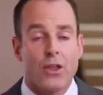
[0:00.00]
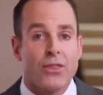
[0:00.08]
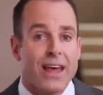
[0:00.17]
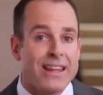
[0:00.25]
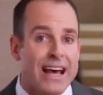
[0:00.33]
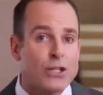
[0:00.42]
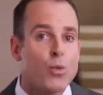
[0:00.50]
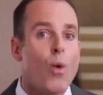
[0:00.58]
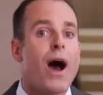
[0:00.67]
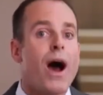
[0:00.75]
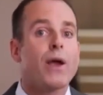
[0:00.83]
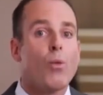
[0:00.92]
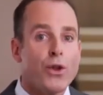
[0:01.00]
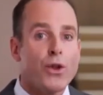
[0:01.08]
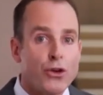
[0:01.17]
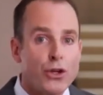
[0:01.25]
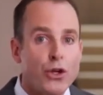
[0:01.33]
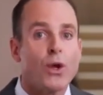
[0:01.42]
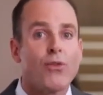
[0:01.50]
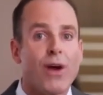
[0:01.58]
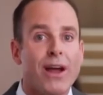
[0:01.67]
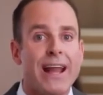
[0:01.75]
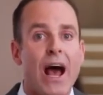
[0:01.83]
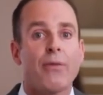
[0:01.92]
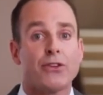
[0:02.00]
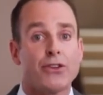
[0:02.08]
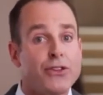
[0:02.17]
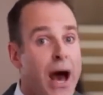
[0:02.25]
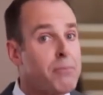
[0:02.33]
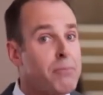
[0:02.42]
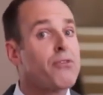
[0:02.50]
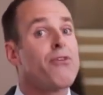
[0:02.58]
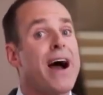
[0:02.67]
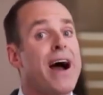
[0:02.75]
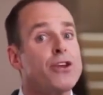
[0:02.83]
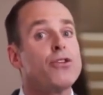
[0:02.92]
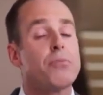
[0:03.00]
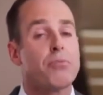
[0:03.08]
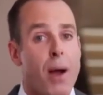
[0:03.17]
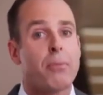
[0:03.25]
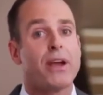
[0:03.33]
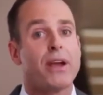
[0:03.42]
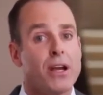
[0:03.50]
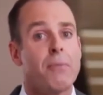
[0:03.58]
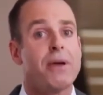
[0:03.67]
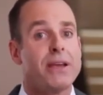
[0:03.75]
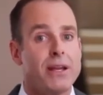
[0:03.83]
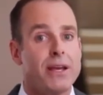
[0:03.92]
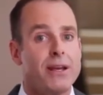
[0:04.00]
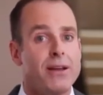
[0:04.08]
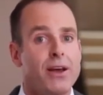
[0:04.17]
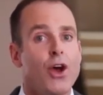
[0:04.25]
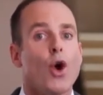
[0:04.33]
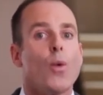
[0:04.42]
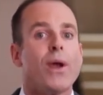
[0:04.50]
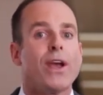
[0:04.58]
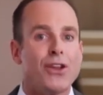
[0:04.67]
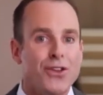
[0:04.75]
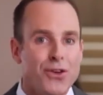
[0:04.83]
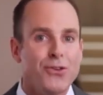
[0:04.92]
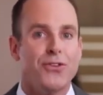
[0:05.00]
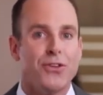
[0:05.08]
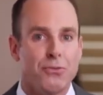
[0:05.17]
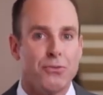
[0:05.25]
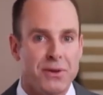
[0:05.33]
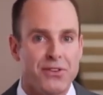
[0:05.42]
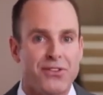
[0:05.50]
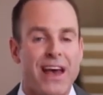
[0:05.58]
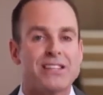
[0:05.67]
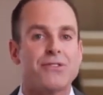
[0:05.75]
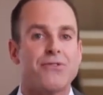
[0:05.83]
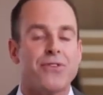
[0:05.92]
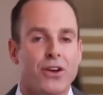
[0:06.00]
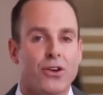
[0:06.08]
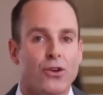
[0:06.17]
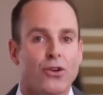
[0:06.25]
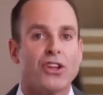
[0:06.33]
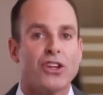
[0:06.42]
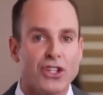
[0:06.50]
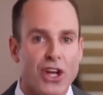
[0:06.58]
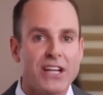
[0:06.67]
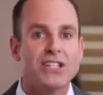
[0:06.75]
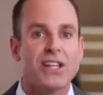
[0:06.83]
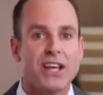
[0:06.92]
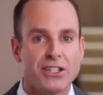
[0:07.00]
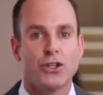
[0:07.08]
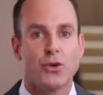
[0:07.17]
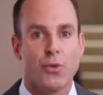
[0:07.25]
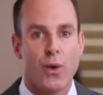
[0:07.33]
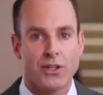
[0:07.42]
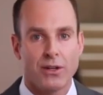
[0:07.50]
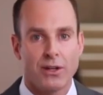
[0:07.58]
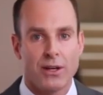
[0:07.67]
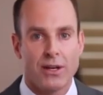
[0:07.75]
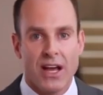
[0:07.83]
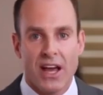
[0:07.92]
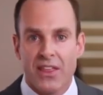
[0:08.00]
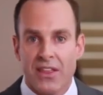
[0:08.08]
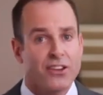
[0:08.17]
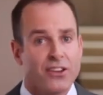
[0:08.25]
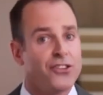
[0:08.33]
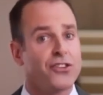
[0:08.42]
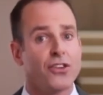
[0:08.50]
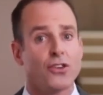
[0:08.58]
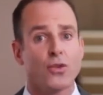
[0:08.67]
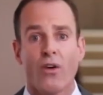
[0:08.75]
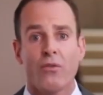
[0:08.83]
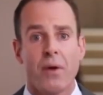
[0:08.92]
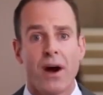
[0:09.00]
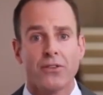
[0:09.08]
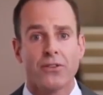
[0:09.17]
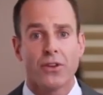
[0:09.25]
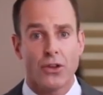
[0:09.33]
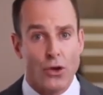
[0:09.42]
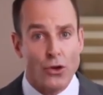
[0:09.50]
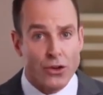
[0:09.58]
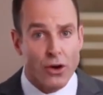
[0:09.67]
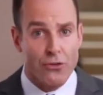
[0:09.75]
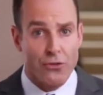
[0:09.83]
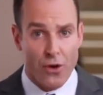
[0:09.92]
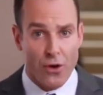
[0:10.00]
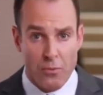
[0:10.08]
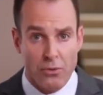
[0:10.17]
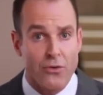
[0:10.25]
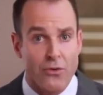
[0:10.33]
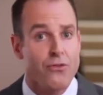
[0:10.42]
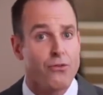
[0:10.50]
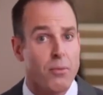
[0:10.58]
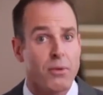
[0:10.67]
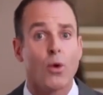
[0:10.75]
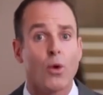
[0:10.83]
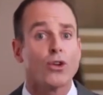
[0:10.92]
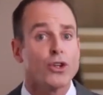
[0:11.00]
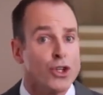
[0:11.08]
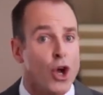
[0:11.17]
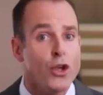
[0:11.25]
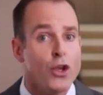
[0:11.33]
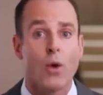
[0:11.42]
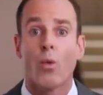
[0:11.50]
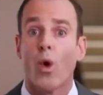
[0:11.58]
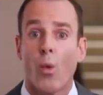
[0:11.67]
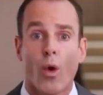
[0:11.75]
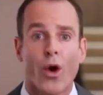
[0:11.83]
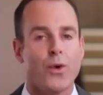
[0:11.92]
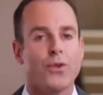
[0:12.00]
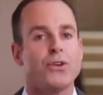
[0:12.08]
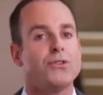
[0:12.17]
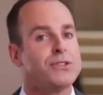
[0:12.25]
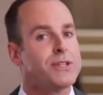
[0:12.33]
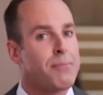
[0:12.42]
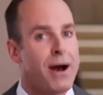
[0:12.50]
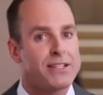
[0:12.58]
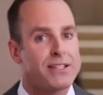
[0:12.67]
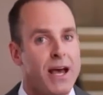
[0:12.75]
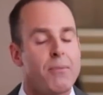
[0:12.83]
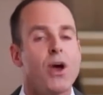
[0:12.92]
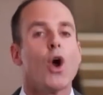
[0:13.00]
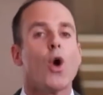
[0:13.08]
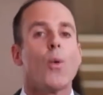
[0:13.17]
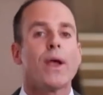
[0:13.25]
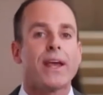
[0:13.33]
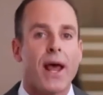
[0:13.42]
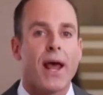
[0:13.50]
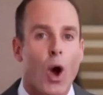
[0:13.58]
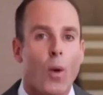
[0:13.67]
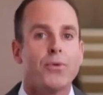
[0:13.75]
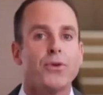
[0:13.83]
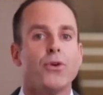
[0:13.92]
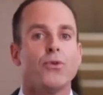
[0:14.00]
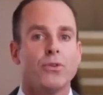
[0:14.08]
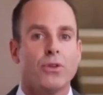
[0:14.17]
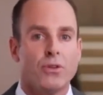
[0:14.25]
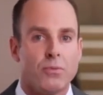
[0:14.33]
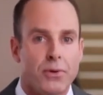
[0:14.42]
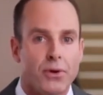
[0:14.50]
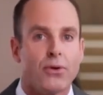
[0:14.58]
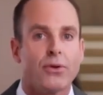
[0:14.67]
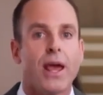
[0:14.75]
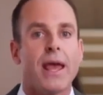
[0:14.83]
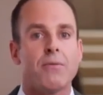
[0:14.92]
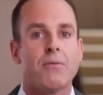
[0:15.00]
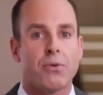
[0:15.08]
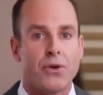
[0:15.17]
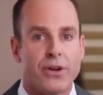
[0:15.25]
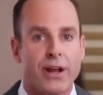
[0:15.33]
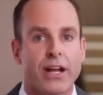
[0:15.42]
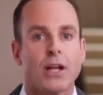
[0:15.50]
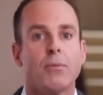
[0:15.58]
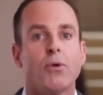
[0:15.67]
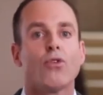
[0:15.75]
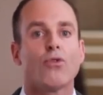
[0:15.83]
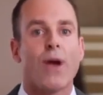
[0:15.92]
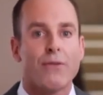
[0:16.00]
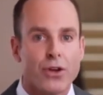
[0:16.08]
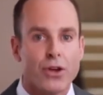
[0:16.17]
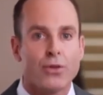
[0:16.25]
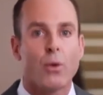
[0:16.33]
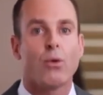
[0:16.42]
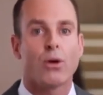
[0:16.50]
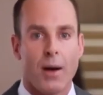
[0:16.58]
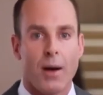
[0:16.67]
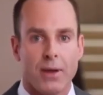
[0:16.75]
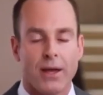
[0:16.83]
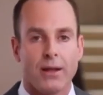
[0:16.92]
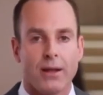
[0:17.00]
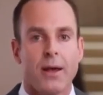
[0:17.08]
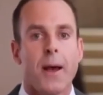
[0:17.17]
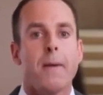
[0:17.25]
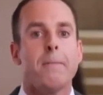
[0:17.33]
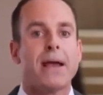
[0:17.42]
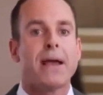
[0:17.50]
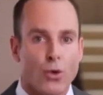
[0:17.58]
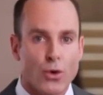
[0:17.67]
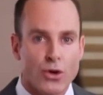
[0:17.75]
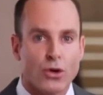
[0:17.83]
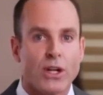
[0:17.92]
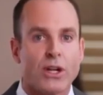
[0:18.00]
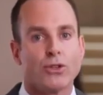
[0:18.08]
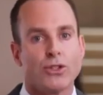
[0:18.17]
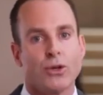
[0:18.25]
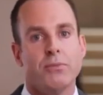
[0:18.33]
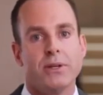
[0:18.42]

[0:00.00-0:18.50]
then that's why what you're doing right now that's not providing you the proper income that you need, we can use this business as a vehicle to change that situation. In the next 6 to 12 months, using our proven formula, we'll show you and we'll work with you step by step. We can help you to build a predictable revenue that will come in based on your LegalShield